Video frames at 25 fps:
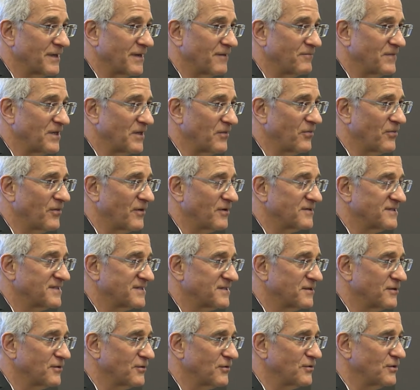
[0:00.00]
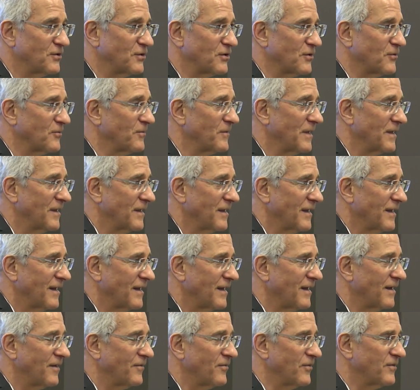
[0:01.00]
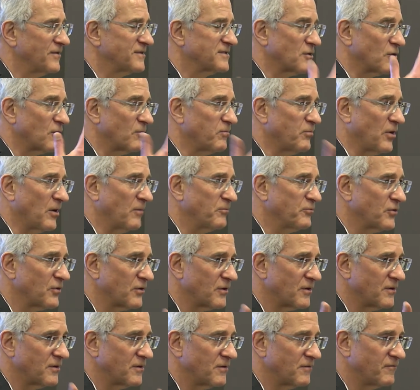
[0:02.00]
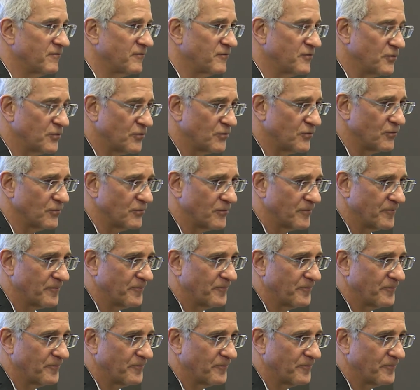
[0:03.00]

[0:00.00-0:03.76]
I mean, there's still you know uh, the sort of popular view.